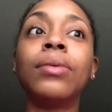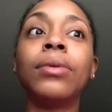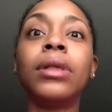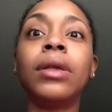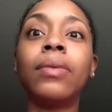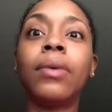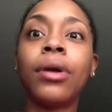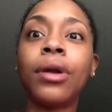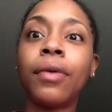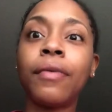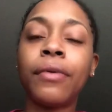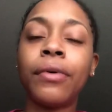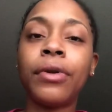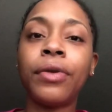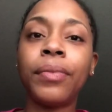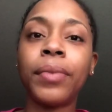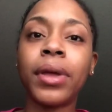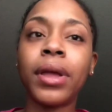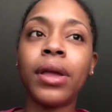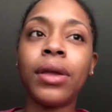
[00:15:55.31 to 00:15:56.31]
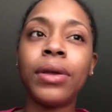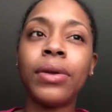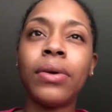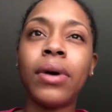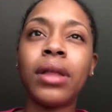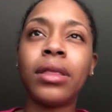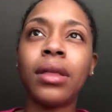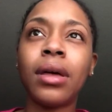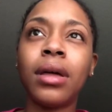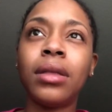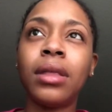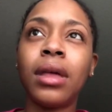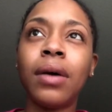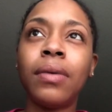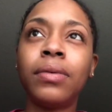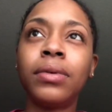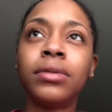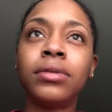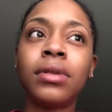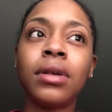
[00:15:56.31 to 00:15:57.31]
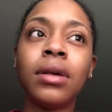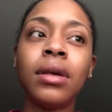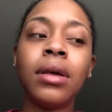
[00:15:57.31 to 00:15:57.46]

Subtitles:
really wonderful to me. I thought that was